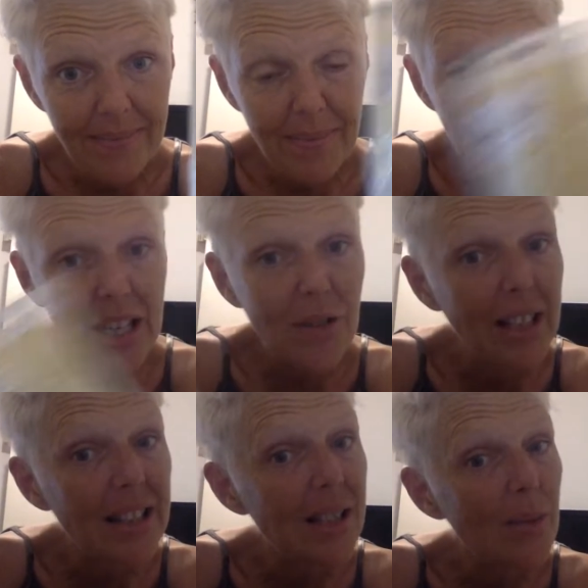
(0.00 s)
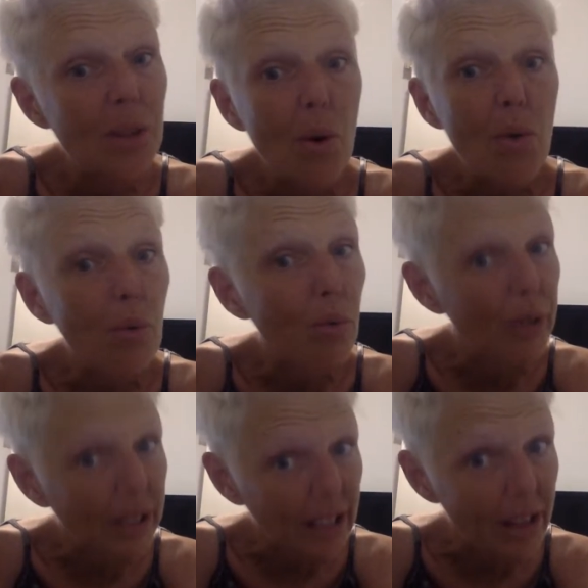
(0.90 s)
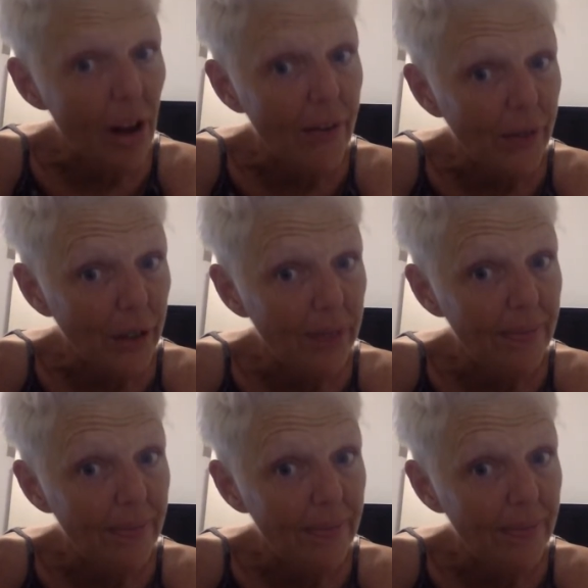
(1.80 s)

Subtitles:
Miss Hendrick, this was really thoughtful.